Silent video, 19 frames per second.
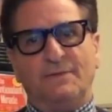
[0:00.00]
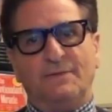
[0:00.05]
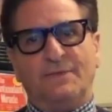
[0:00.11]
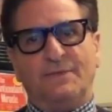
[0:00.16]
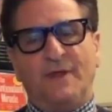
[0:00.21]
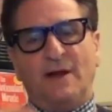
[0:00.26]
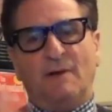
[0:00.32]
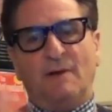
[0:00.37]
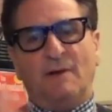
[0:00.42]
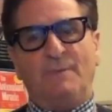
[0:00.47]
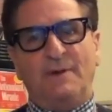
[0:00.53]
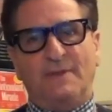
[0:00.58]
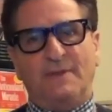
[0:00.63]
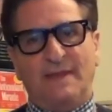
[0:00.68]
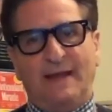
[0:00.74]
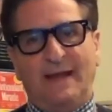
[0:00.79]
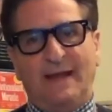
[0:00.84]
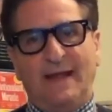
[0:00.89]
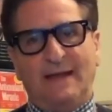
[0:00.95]
therapy
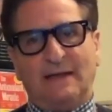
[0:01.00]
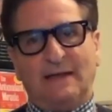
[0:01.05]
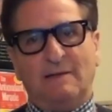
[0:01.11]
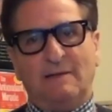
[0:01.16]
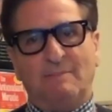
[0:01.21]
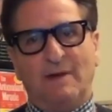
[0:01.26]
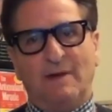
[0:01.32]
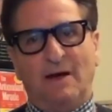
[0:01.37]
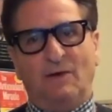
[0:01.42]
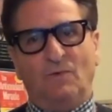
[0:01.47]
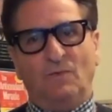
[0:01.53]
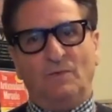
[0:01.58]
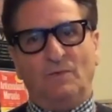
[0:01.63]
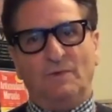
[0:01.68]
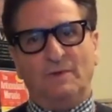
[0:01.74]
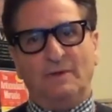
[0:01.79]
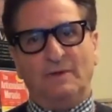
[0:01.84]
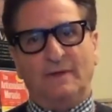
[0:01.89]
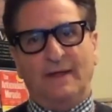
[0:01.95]
that had come out
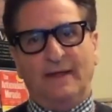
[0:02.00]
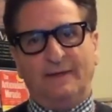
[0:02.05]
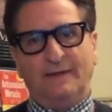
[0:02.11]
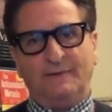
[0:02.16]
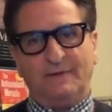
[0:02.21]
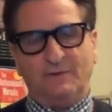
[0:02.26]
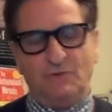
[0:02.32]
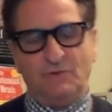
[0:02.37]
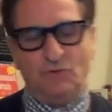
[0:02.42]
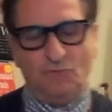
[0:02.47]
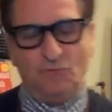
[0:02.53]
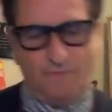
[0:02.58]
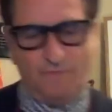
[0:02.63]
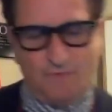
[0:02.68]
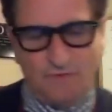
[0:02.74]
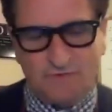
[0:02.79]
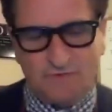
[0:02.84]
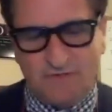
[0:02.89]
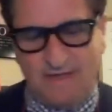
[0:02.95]
at
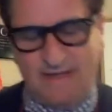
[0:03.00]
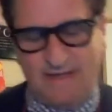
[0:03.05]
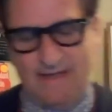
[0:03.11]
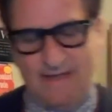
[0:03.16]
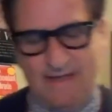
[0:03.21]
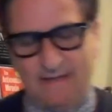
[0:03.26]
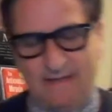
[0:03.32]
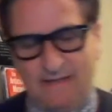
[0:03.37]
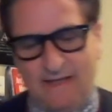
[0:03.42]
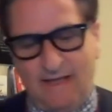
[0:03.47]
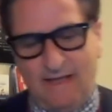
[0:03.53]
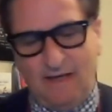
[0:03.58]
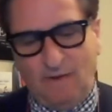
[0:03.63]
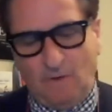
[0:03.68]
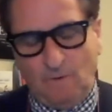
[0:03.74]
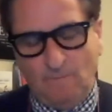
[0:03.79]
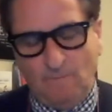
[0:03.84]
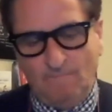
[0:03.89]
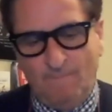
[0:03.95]

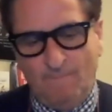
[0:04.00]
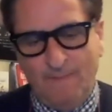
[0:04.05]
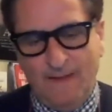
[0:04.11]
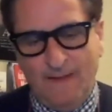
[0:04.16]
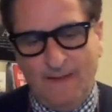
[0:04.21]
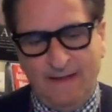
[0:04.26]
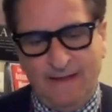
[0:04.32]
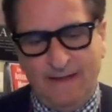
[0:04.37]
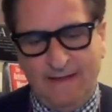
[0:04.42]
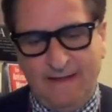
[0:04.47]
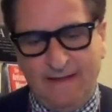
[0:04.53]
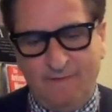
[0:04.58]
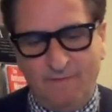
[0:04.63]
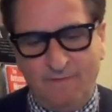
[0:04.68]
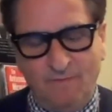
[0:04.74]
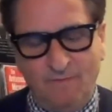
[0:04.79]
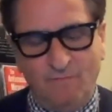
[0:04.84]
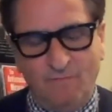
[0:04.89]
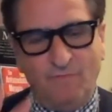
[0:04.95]
Yale, and
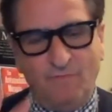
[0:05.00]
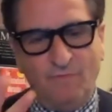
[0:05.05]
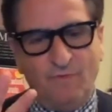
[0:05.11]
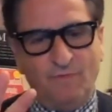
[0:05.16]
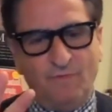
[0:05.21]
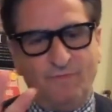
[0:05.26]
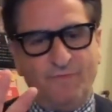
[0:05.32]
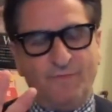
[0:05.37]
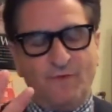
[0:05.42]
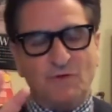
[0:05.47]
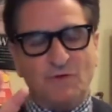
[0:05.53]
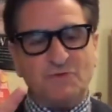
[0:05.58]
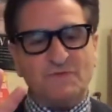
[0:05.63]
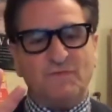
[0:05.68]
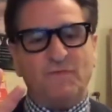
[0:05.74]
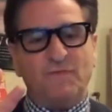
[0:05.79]
the first